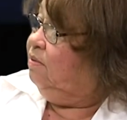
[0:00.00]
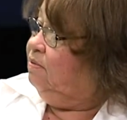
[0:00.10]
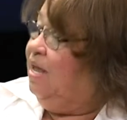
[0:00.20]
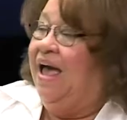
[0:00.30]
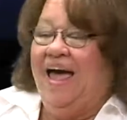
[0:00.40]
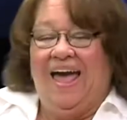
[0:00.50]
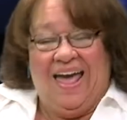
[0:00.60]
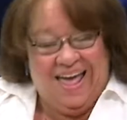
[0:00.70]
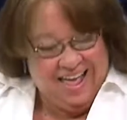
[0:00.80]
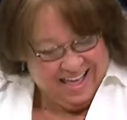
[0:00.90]

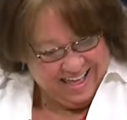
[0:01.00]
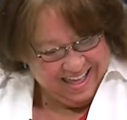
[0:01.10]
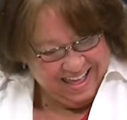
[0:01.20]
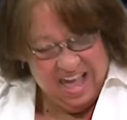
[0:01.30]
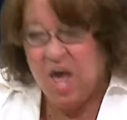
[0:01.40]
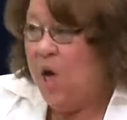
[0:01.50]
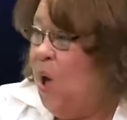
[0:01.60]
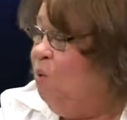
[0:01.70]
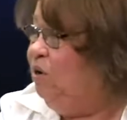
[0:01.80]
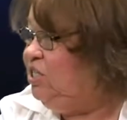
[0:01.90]

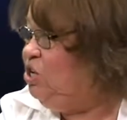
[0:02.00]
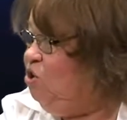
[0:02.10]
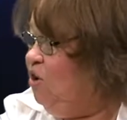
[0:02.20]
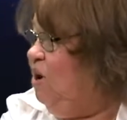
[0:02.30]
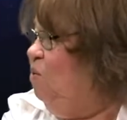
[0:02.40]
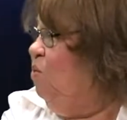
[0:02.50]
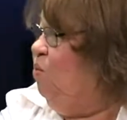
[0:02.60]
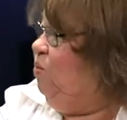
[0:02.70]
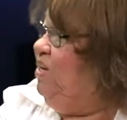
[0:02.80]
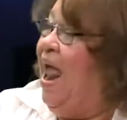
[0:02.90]
would you,
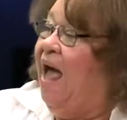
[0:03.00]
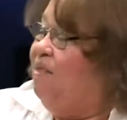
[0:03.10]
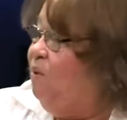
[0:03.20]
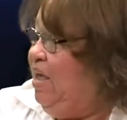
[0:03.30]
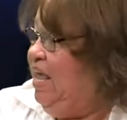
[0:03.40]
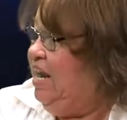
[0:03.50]
now that we can get